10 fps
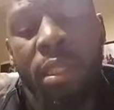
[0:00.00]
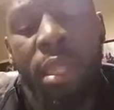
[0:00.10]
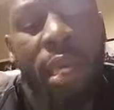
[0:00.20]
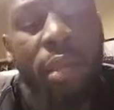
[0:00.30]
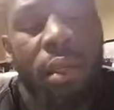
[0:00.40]
then
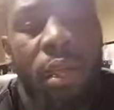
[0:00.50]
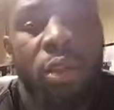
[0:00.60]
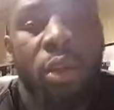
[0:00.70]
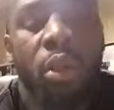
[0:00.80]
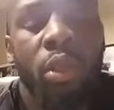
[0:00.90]
that
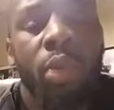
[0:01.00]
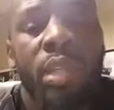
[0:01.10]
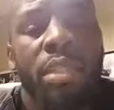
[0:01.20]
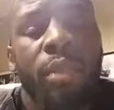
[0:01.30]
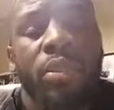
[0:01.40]
the only
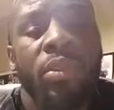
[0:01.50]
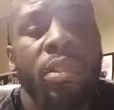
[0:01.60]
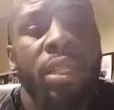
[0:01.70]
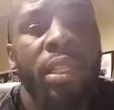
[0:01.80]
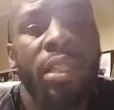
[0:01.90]
way something's
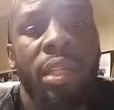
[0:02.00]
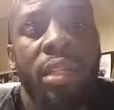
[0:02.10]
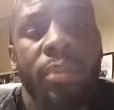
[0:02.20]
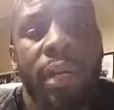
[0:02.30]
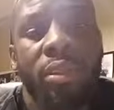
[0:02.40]
going to get
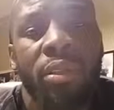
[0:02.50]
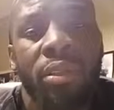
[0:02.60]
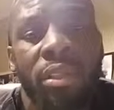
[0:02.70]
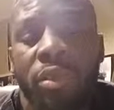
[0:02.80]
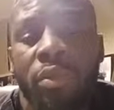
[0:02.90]
done about the
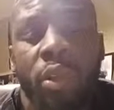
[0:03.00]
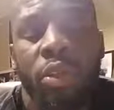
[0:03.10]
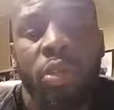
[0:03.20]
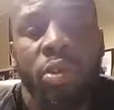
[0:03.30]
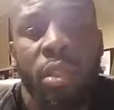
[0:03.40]
steroid
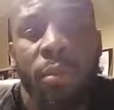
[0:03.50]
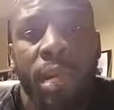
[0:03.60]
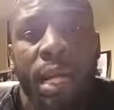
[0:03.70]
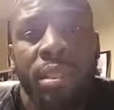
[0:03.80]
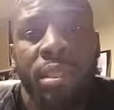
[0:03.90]
use in
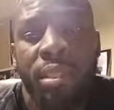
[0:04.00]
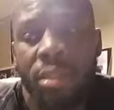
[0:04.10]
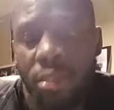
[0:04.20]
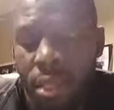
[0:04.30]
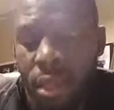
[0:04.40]
boxing
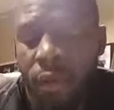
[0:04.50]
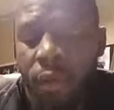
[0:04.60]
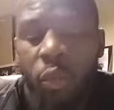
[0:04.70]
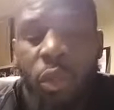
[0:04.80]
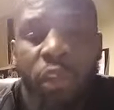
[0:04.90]
is
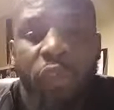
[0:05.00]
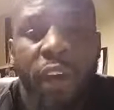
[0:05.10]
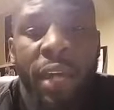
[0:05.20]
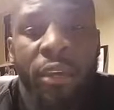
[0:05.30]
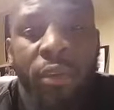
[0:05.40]

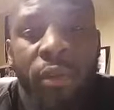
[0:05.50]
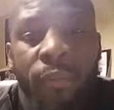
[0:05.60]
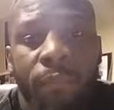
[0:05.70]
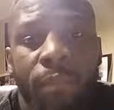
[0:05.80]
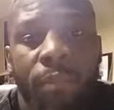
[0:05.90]
when a
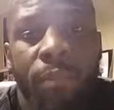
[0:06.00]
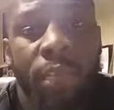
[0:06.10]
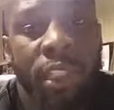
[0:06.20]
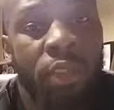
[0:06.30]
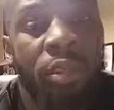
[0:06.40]
fighter
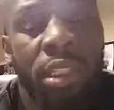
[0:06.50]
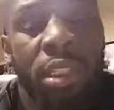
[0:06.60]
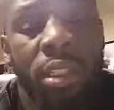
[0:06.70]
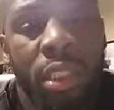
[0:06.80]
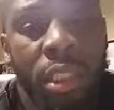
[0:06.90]

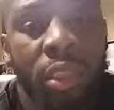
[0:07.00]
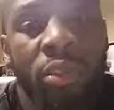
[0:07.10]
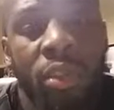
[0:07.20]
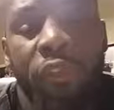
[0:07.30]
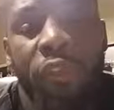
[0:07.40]
literally
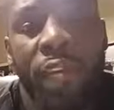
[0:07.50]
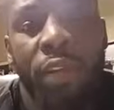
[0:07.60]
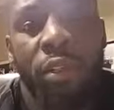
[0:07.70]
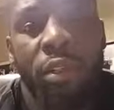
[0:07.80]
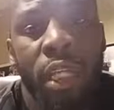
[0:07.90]
kills a
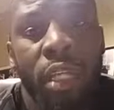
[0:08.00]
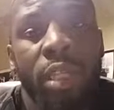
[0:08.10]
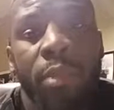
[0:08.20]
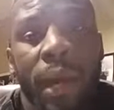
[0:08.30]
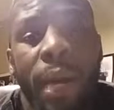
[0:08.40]
fighter
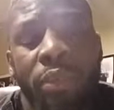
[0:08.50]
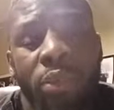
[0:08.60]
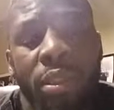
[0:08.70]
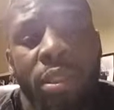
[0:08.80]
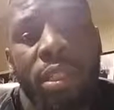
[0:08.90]
and he
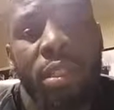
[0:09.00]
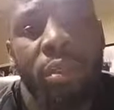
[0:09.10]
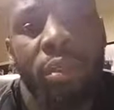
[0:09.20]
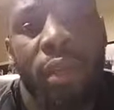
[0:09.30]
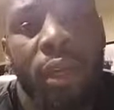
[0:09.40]
pops on the
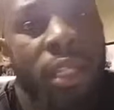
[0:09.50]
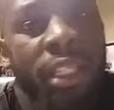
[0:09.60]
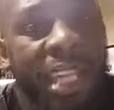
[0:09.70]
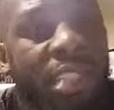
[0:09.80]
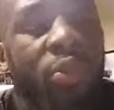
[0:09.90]
test.
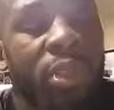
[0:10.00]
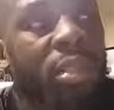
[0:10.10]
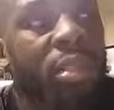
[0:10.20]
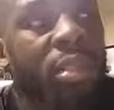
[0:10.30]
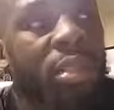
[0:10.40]
That's
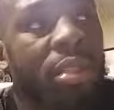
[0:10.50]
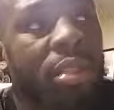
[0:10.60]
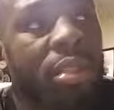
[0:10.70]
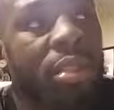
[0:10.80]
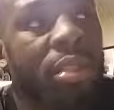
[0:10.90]
when
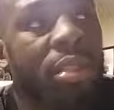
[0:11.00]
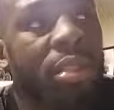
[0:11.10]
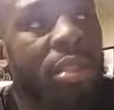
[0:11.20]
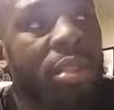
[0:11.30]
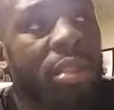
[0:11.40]
something's going to
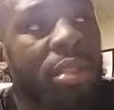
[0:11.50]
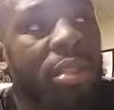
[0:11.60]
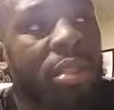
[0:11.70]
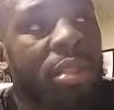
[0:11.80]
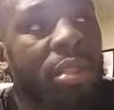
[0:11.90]
get done.
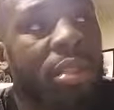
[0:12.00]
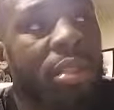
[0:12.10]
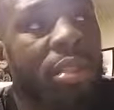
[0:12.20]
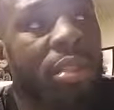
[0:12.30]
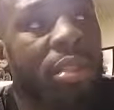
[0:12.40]

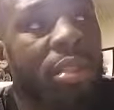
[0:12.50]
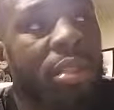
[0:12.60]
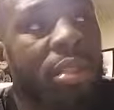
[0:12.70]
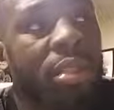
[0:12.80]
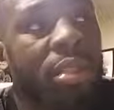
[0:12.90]
But other
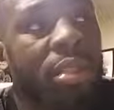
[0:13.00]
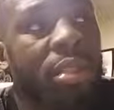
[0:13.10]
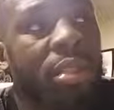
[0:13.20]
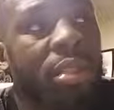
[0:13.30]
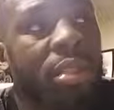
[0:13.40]
than that,
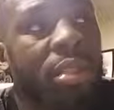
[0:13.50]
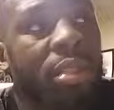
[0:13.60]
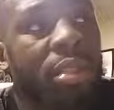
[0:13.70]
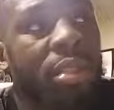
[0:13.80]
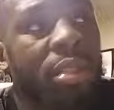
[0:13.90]
they're
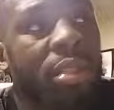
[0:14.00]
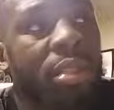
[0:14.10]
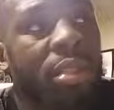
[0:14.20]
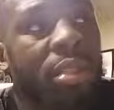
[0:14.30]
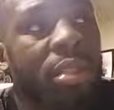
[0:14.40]
not going to do
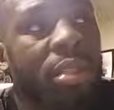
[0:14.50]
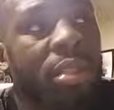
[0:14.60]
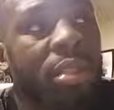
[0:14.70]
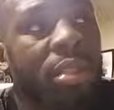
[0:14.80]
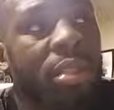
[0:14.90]
anything because I